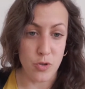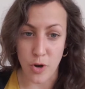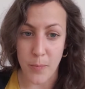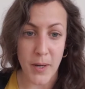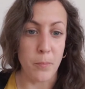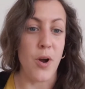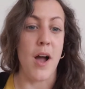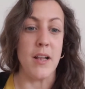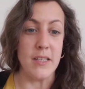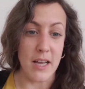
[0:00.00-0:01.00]
dropping
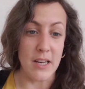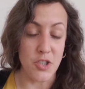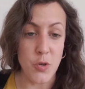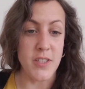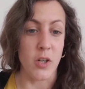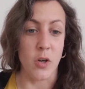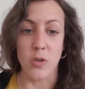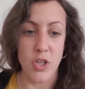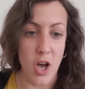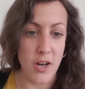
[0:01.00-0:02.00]
brands and choosing
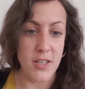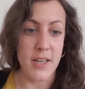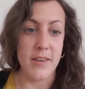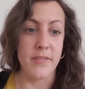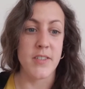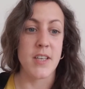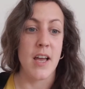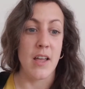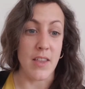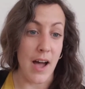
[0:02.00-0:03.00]
alternatives
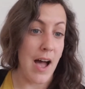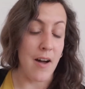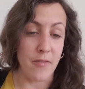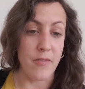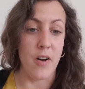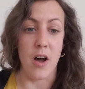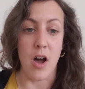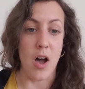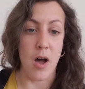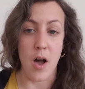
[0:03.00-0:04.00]
that have
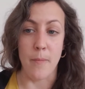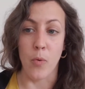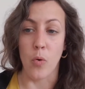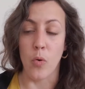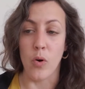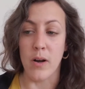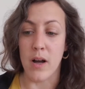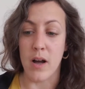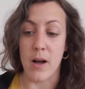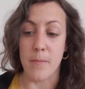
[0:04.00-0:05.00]
a more,
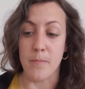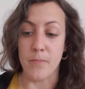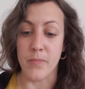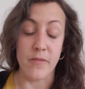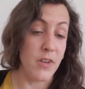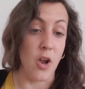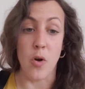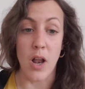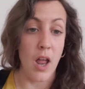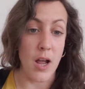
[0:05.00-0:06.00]

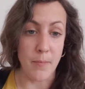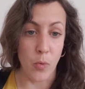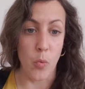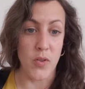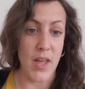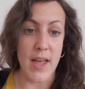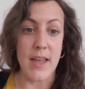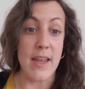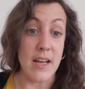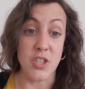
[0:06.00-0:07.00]
aligned more with their
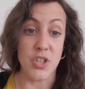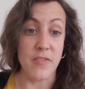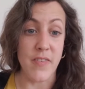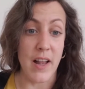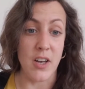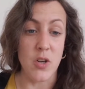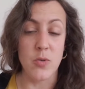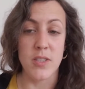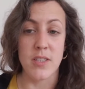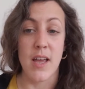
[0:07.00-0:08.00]
ESG
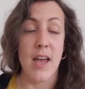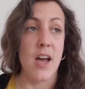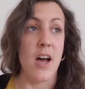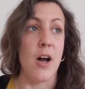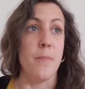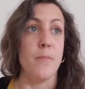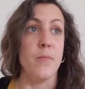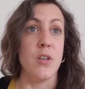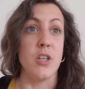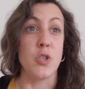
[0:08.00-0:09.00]
values.
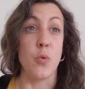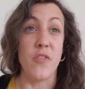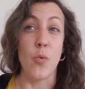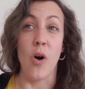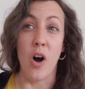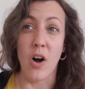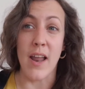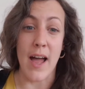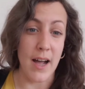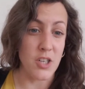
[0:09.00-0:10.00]
So if you
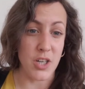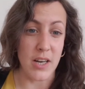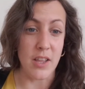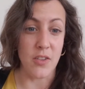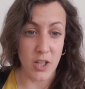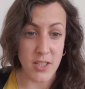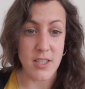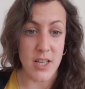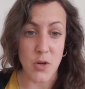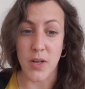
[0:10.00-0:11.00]
aren't actually
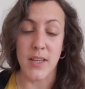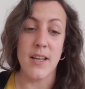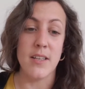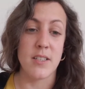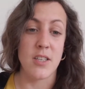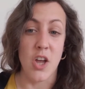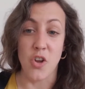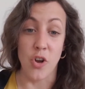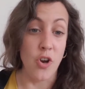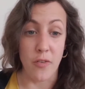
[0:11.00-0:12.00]
considering this,
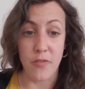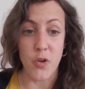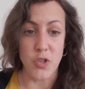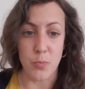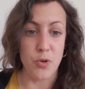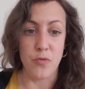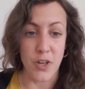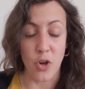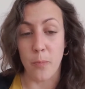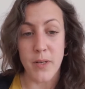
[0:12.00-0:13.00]
you're not
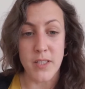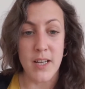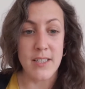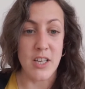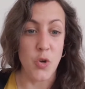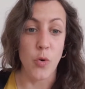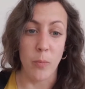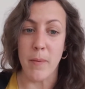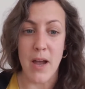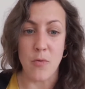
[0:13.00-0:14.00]
future-proofing your business and you will
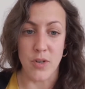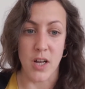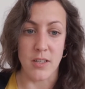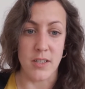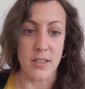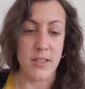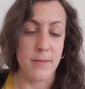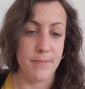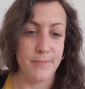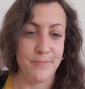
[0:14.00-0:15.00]
be made redundant.